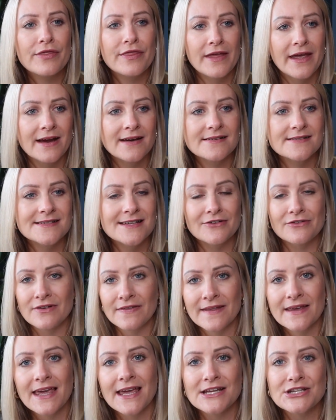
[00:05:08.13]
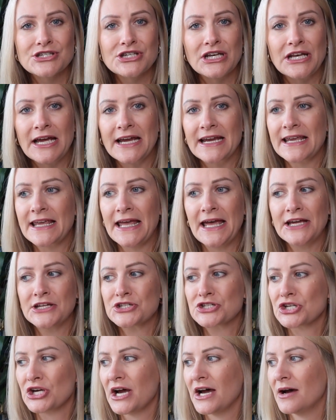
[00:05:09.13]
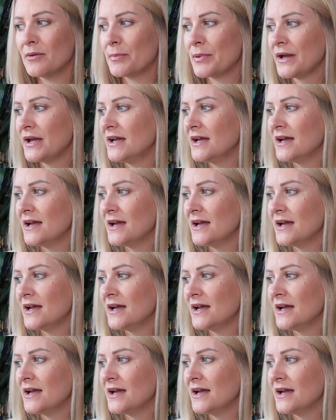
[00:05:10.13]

things that are in the kitchen, like ketchup,